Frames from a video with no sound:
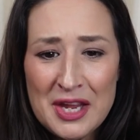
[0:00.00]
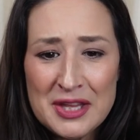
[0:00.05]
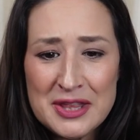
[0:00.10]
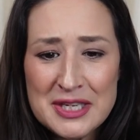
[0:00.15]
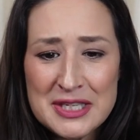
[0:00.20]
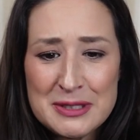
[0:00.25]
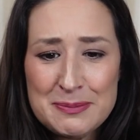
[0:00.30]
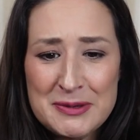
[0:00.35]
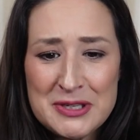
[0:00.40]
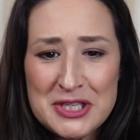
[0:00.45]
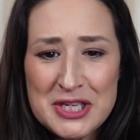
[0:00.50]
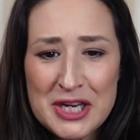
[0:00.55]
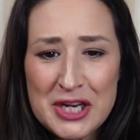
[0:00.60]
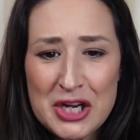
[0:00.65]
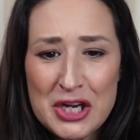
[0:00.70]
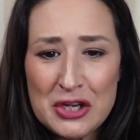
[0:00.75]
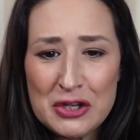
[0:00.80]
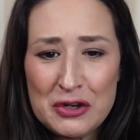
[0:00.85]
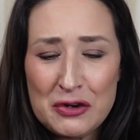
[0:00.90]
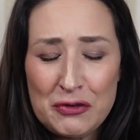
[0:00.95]
this
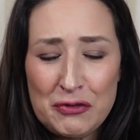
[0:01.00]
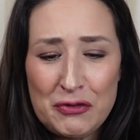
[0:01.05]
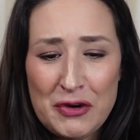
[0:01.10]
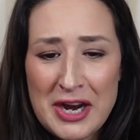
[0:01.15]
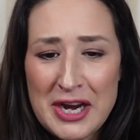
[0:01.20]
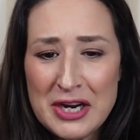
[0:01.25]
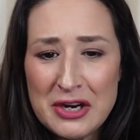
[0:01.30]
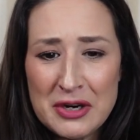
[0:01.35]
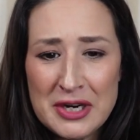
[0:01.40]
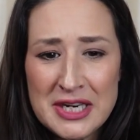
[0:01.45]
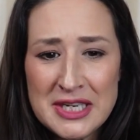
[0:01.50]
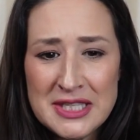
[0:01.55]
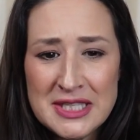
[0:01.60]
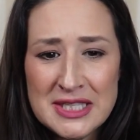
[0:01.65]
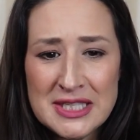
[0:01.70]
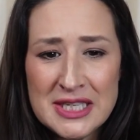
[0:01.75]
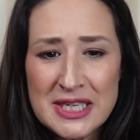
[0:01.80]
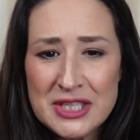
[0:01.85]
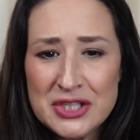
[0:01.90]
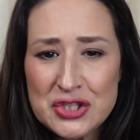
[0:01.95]
particular
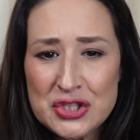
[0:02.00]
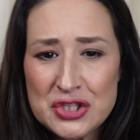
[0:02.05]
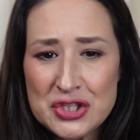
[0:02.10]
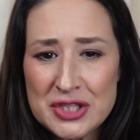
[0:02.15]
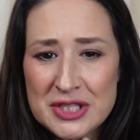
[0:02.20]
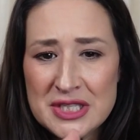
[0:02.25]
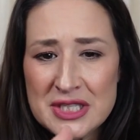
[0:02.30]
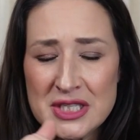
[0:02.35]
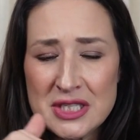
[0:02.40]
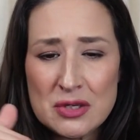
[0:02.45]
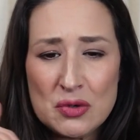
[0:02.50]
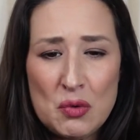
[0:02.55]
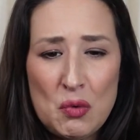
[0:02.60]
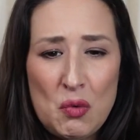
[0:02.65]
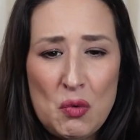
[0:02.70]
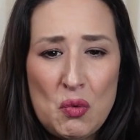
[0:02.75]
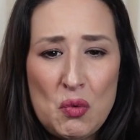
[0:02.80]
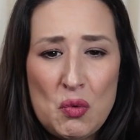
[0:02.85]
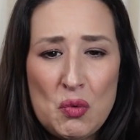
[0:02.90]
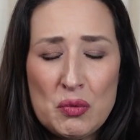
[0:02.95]
fragrance, it's just
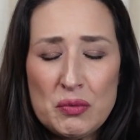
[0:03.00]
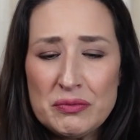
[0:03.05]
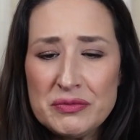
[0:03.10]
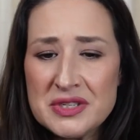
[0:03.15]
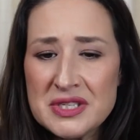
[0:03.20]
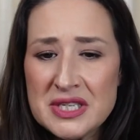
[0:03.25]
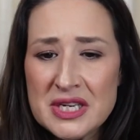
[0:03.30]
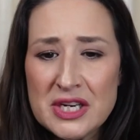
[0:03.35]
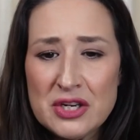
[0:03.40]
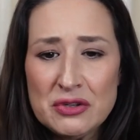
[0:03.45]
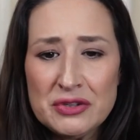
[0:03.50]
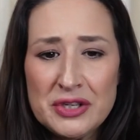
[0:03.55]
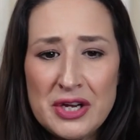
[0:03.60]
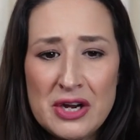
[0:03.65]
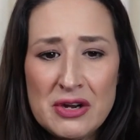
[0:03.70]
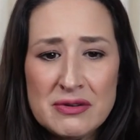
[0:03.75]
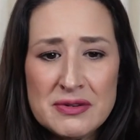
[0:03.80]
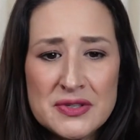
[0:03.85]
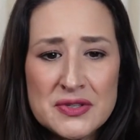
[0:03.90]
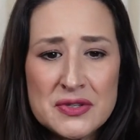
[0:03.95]
oh, single
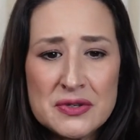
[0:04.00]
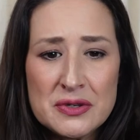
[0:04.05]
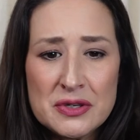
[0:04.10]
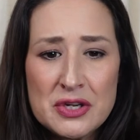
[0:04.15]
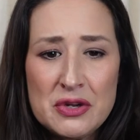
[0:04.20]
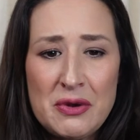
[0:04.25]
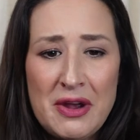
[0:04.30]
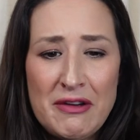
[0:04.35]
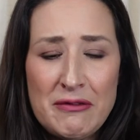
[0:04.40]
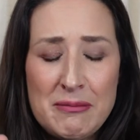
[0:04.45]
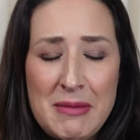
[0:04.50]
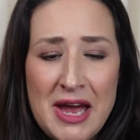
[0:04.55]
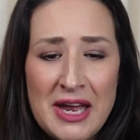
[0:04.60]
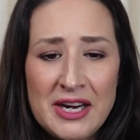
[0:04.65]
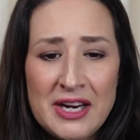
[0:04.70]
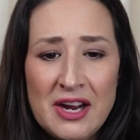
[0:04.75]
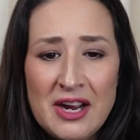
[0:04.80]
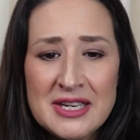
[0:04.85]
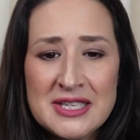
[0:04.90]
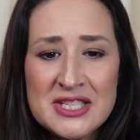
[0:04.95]
notes. You have
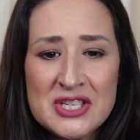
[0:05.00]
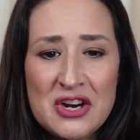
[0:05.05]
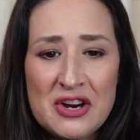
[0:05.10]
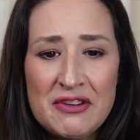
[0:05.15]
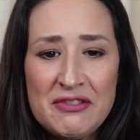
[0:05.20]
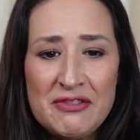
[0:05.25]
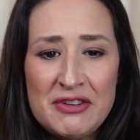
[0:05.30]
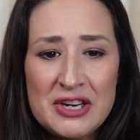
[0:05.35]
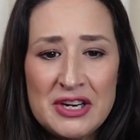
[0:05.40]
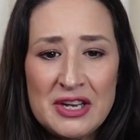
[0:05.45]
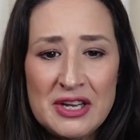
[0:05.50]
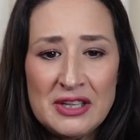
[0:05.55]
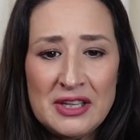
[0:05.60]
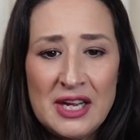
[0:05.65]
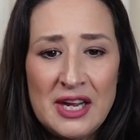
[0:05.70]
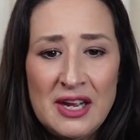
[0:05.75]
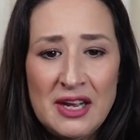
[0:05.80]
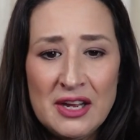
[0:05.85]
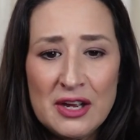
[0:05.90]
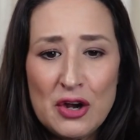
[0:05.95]
Madagascar
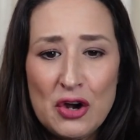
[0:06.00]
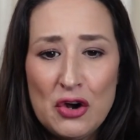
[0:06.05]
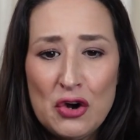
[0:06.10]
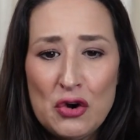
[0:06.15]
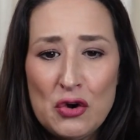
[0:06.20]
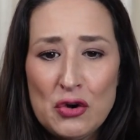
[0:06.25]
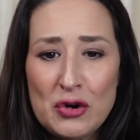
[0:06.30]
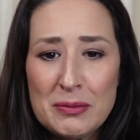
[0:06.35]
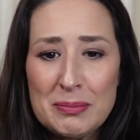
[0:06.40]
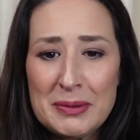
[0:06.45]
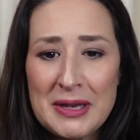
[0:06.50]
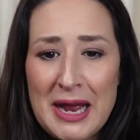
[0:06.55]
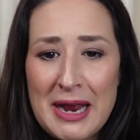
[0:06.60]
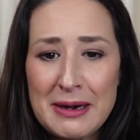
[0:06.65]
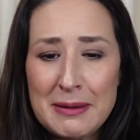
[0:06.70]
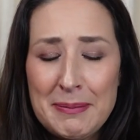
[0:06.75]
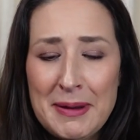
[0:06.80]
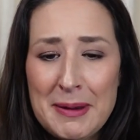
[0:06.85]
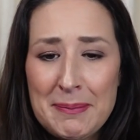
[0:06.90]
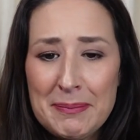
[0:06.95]
vanilla, oak, black
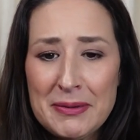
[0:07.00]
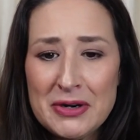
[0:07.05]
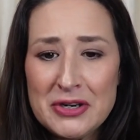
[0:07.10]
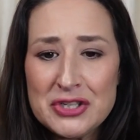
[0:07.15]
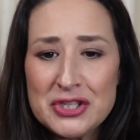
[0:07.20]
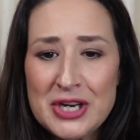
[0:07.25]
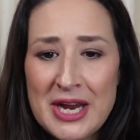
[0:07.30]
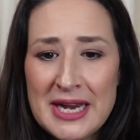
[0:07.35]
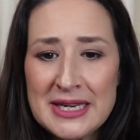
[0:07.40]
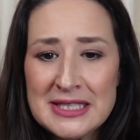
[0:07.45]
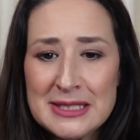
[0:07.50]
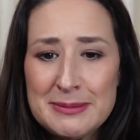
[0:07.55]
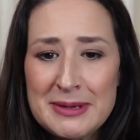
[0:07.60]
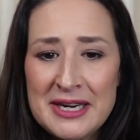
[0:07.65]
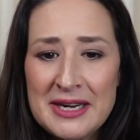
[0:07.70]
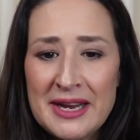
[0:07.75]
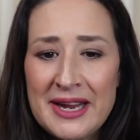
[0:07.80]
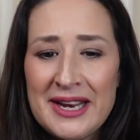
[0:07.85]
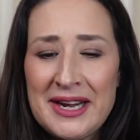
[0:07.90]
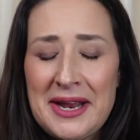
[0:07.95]
pepper,
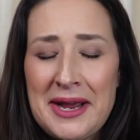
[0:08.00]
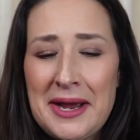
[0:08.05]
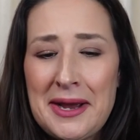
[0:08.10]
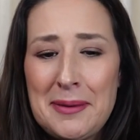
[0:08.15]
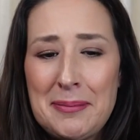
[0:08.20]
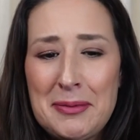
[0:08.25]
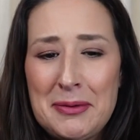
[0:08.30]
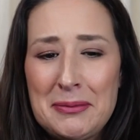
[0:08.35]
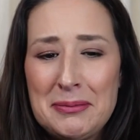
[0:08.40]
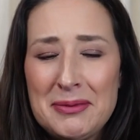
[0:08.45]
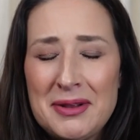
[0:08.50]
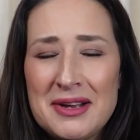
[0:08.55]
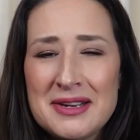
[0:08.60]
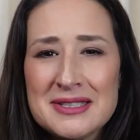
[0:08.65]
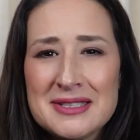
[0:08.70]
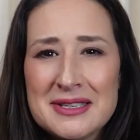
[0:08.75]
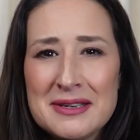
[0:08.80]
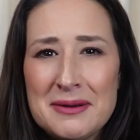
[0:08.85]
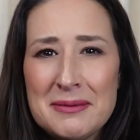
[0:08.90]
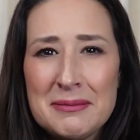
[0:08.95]
jasmine, and apple
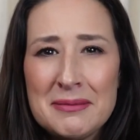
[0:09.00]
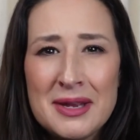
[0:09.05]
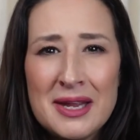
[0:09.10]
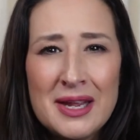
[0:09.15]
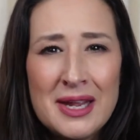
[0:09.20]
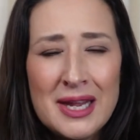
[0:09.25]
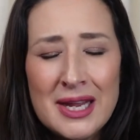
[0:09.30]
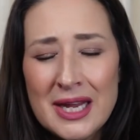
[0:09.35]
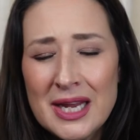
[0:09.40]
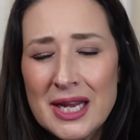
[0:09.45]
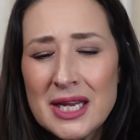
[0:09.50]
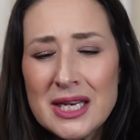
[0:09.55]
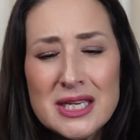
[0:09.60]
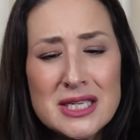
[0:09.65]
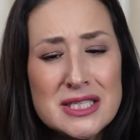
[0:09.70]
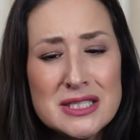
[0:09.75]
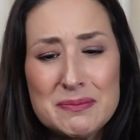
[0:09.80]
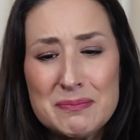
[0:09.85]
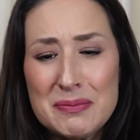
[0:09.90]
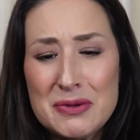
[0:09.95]
blossom. It
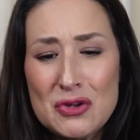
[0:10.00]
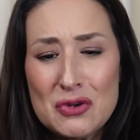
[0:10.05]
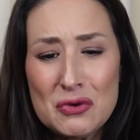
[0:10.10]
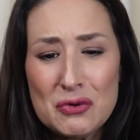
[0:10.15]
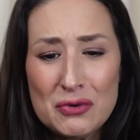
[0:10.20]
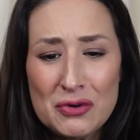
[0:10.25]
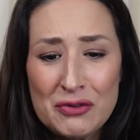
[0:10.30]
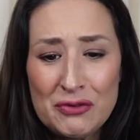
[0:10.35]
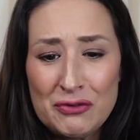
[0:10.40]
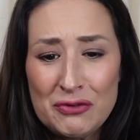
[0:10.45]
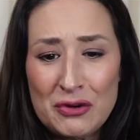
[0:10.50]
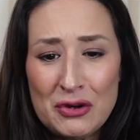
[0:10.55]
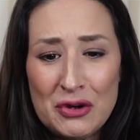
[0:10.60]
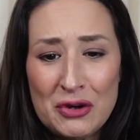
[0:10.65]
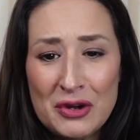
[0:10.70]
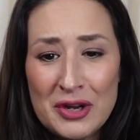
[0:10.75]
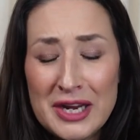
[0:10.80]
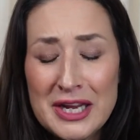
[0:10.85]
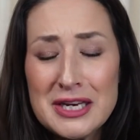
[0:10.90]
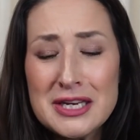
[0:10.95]
is
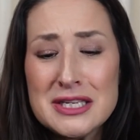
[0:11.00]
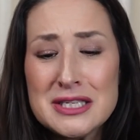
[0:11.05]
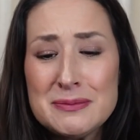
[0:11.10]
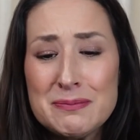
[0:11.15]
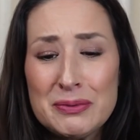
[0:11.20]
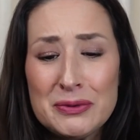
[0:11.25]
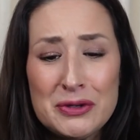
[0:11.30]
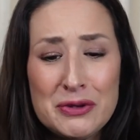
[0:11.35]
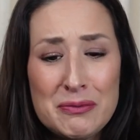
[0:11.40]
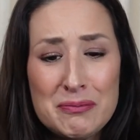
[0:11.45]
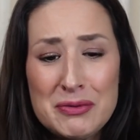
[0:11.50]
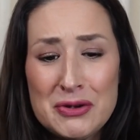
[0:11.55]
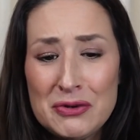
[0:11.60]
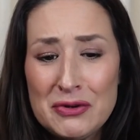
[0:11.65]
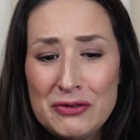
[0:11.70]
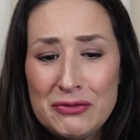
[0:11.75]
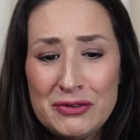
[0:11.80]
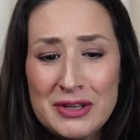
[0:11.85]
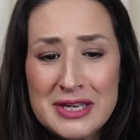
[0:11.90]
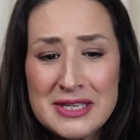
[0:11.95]
beautiful. It is
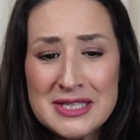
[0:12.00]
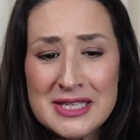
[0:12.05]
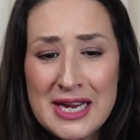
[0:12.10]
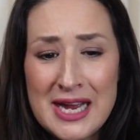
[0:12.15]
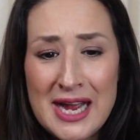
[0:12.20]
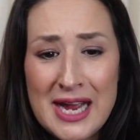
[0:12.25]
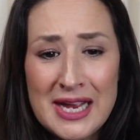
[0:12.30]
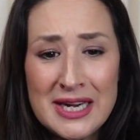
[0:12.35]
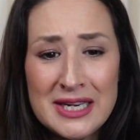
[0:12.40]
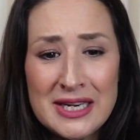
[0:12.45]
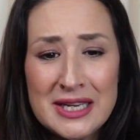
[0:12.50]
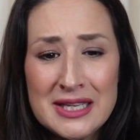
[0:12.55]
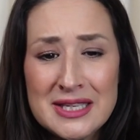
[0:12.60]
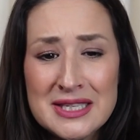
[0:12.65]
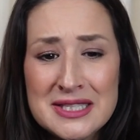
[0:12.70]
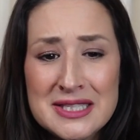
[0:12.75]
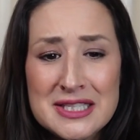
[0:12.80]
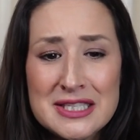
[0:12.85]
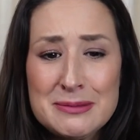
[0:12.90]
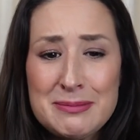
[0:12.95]
beautifully done.
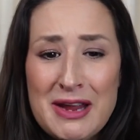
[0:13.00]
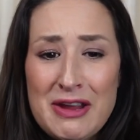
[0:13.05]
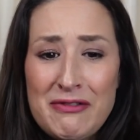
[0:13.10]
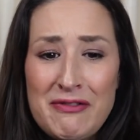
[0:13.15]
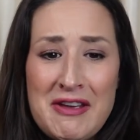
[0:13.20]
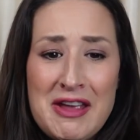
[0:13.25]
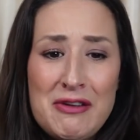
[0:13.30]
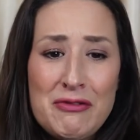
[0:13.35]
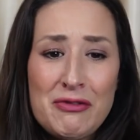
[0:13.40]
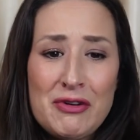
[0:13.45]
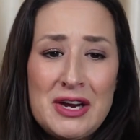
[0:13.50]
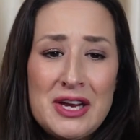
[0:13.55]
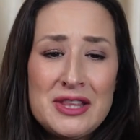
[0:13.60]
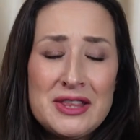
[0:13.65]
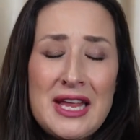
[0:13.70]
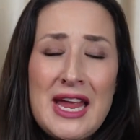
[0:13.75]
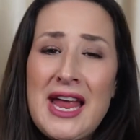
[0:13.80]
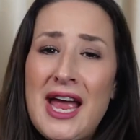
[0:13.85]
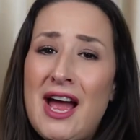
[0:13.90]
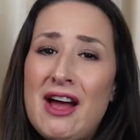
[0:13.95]
This is my favorite.
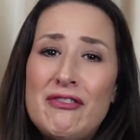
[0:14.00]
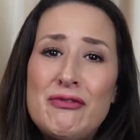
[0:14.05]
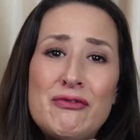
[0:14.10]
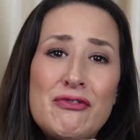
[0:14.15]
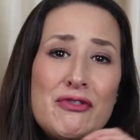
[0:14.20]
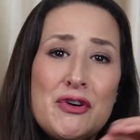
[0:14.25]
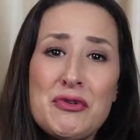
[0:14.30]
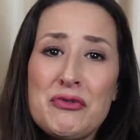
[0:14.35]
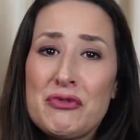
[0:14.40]
They have a